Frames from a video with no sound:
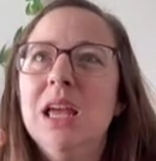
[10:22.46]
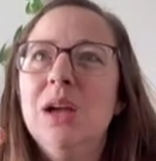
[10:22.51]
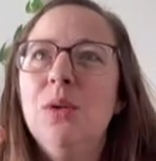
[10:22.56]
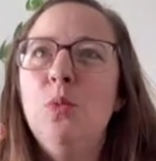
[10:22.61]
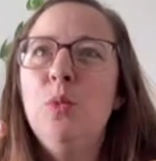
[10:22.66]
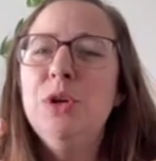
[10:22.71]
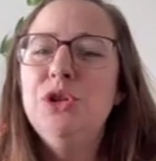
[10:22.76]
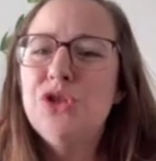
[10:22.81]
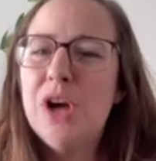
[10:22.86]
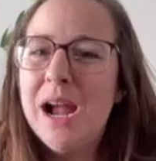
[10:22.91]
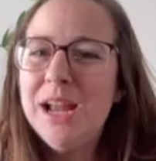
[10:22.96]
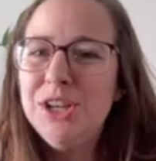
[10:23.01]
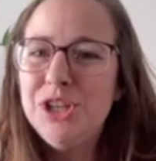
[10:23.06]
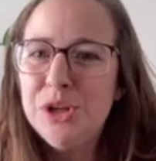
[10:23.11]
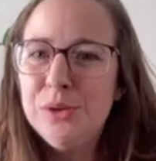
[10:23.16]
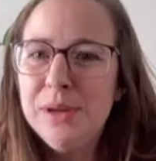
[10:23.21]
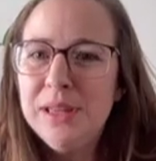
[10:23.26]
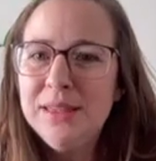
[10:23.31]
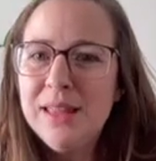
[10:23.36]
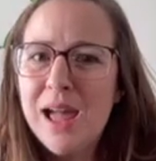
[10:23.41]
we tried
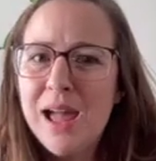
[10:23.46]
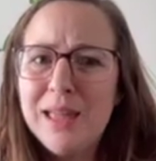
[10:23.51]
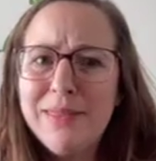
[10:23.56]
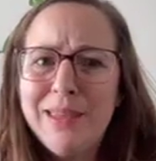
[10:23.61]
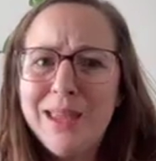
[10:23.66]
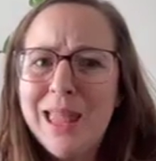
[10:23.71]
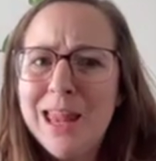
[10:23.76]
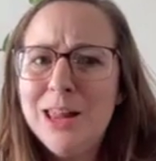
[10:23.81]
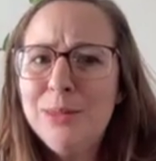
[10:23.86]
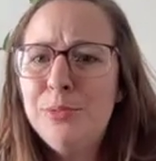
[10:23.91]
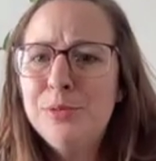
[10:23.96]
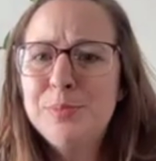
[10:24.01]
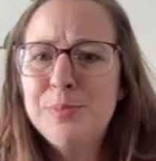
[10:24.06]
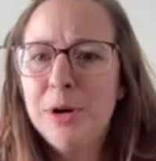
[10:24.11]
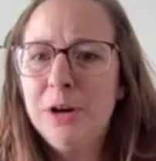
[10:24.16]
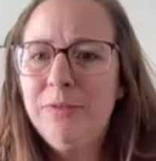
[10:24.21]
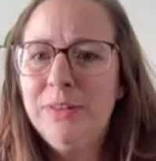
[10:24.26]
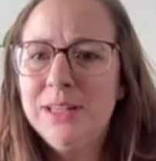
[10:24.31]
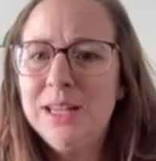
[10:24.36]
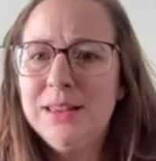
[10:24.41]
doing that and the cantaloupe was
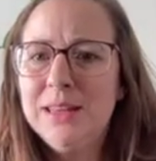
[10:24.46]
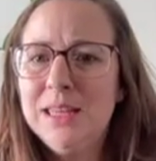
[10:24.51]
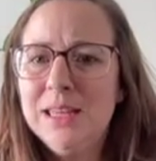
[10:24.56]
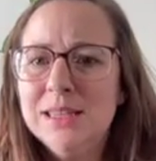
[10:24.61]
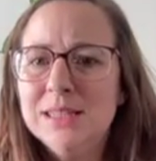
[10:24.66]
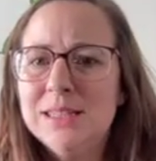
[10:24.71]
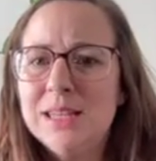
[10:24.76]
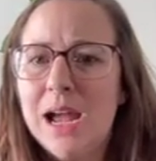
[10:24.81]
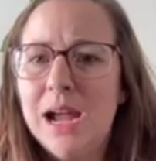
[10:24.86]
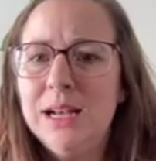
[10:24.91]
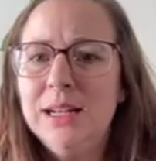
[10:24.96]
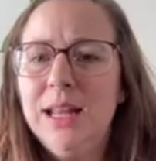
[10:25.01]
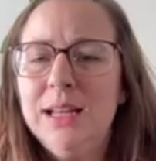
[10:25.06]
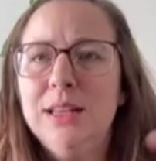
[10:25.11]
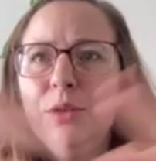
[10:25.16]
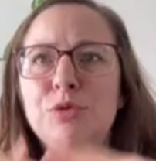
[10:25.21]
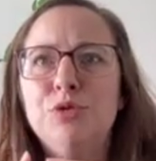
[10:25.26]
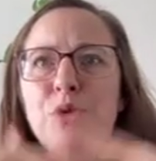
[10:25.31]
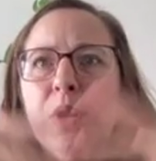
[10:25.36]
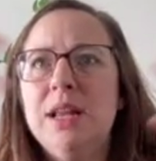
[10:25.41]
perfect on the inside. Like
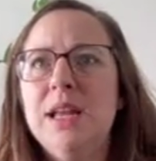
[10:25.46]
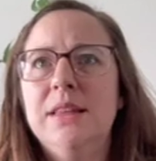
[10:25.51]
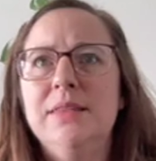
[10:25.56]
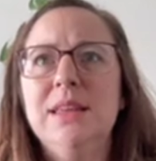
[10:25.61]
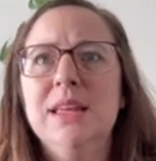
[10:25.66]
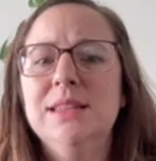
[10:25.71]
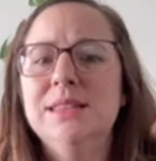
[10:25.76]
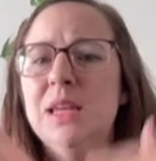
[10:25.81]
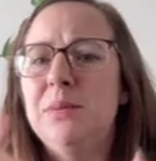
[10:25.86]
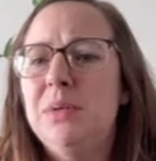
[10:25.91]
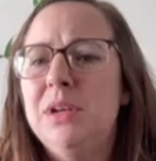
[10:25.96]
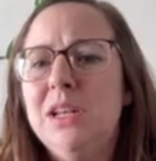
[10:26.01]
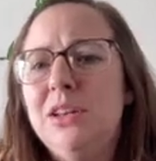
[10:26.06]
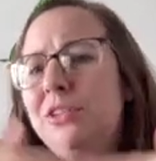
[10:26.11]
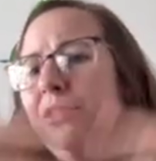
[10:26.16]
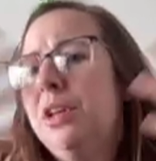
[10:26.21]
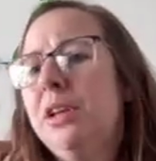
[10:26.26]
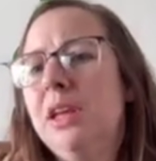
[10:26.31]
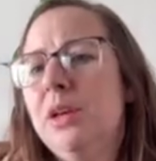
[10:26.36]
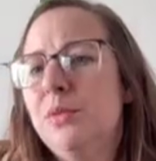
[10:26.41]
it was ready on the inside, but it didn't
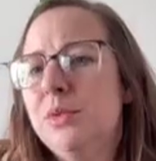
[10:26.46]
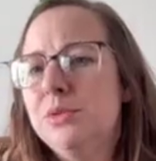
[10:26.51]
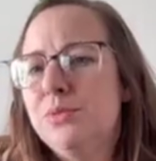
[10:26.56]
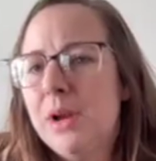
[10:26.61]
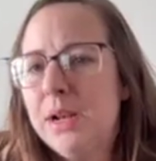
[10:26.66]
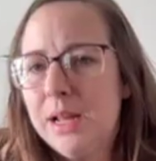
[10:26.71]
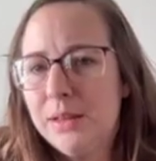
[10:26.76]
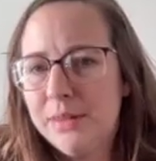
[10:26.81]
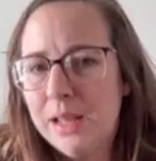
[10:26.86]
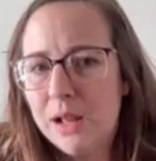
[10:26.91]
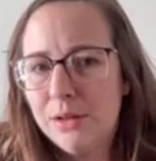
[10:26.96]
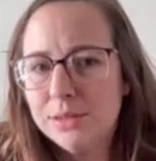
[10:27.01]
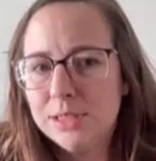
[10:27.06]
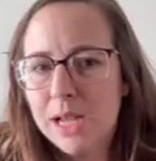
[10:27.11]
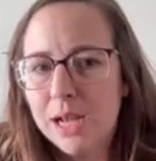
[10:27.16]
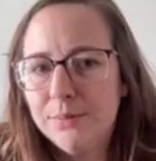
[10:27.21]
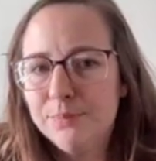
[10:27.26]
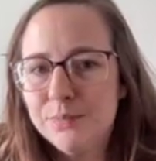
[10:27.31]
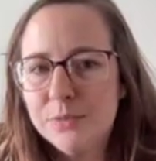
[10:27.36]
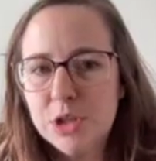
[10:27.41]
look like it was ready on the
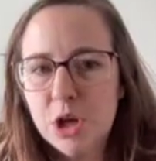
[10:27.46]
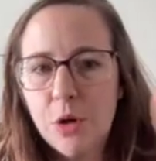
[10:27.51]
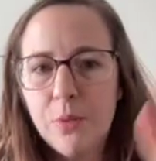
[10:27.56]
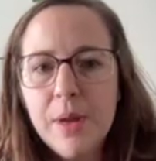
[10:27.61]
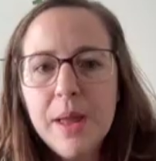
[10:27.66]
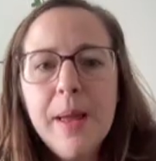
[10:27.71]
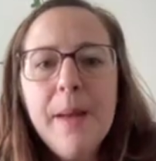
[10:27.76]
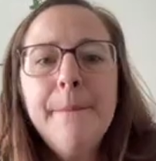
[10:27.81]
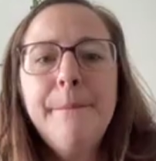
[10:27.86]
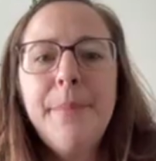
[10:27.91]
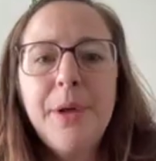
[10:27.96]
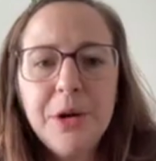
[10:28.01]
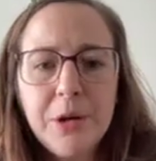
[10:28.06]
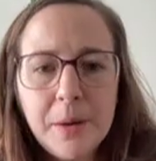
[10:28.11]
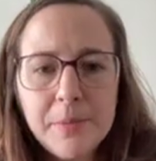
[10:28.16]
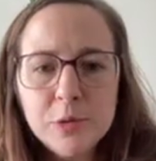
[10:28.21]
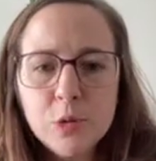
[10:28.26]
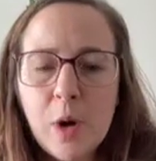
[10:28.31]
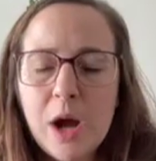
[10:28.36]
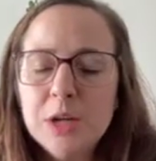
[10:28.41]
outside. So
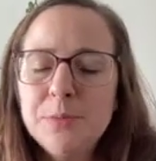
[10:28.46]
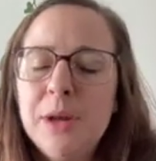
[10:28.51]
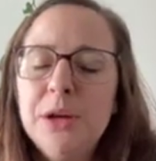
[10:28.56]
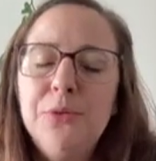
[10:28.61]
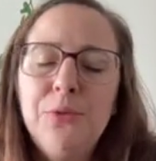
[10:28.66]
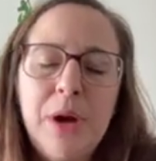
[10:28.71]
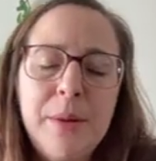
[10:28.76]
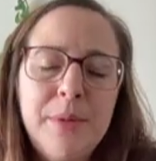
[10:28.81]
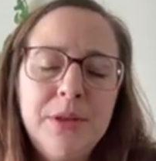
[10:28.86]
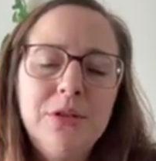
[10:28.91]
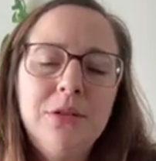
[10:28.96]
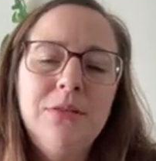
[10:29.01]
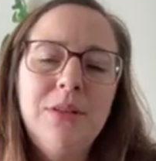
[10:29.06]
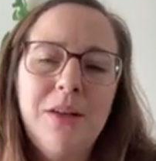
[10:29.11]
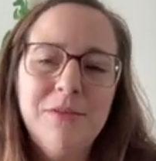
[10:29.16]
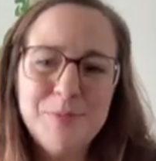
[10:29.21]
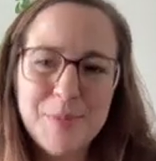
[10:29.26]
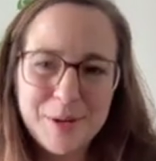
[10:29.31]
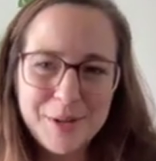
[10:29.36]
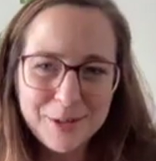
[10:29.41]
buttercup squash, my grandmother
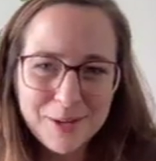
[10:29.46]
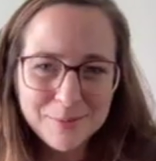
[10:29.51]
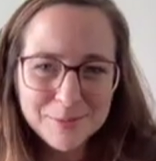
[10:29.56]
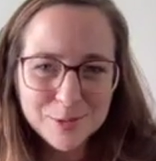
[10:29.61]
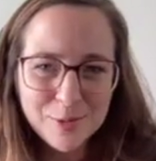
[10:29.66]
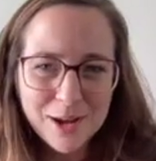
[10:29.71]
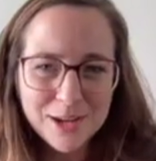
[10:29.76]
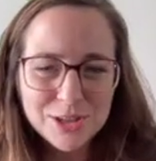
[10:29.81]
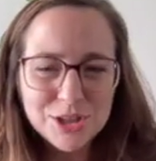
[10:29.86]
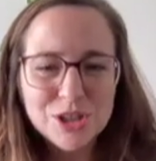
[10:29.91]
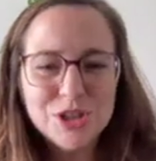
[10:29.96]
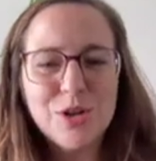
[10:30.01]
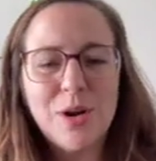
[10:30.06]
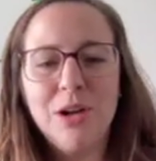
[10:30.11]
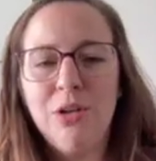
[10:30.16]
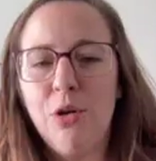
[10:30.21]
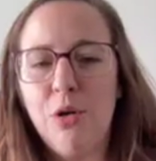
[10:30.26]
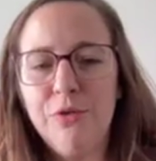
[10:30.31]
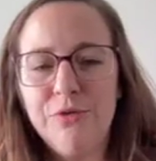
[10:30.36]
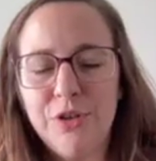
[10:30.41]
loves buttercup squash, so I
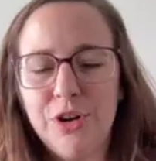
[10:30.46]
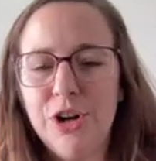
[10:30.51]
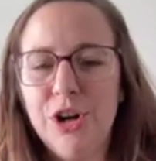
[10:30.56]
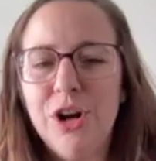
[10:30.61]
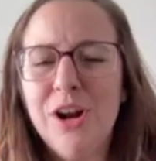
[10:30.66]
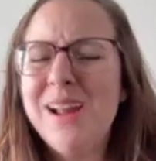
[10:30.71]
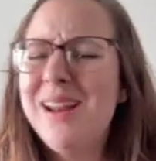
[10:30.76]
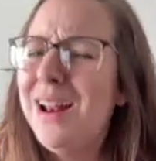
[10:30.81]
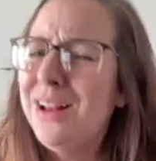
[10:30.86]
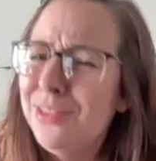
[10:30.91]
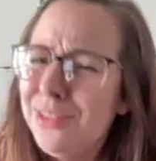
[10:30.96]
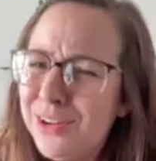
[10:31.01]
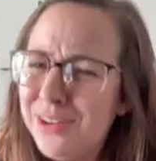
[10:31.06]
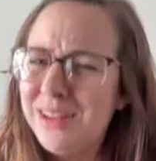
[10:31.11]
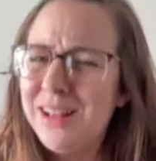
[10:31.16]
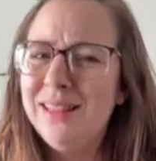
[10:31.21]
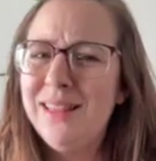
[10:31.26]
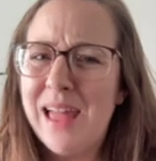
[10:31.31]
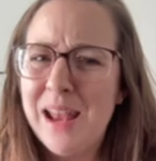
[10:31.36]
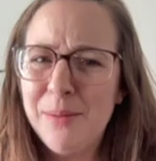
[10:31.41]
grow it for her, and I learned
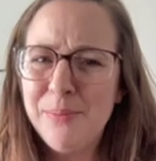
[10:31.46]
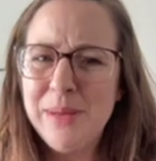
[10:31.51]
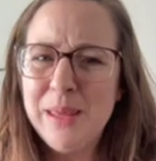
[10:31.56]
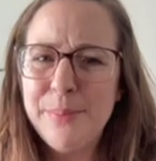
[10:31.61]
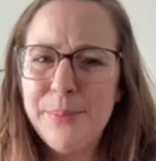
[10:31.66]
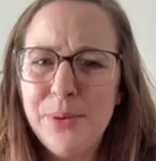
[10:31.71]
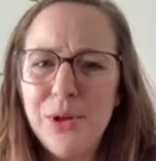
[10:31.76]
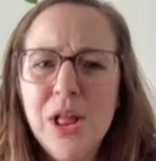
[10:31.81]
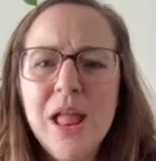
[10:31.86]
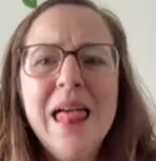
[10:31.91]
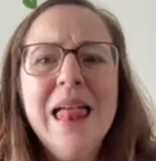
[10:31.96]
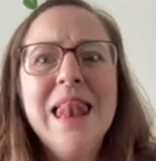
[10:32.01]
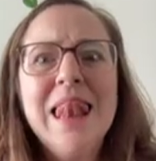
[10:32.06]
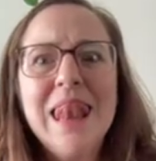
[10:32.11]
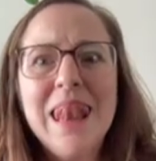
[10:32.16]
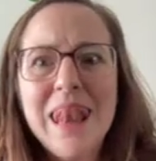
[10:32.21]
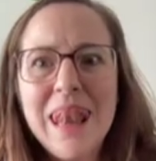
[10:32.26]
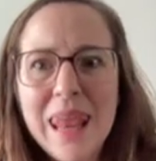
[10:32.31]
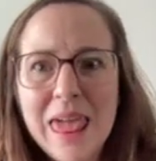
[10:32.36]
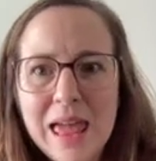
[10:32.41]
a lot of people
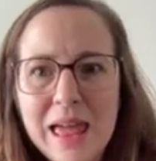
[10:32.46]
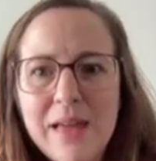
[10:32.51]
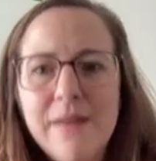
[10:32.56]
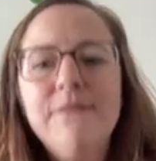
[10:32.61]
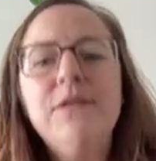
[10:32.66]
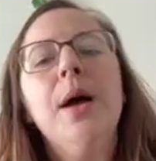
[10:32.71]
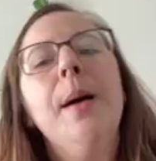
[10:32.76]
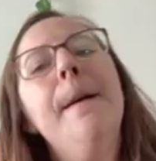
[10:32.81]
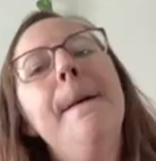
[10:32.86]
love